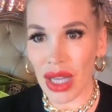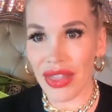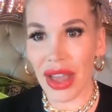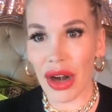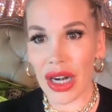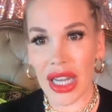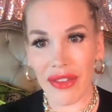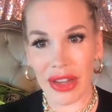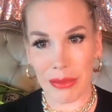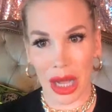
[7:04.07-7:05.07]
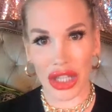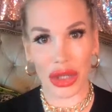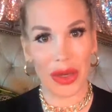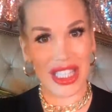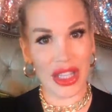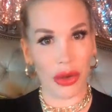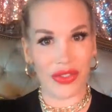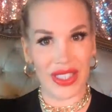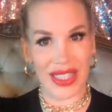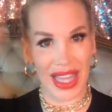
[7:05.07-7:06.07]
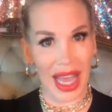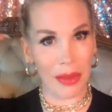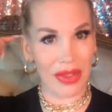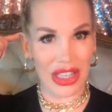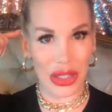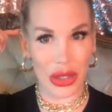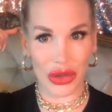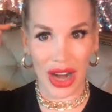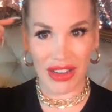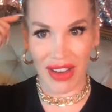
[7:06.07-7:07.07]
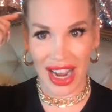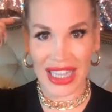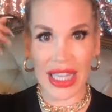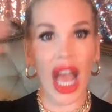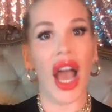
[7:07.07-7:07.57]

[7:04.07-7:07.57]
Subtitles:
They're a lovely bunch. I went to the offices there where they do Drag Race.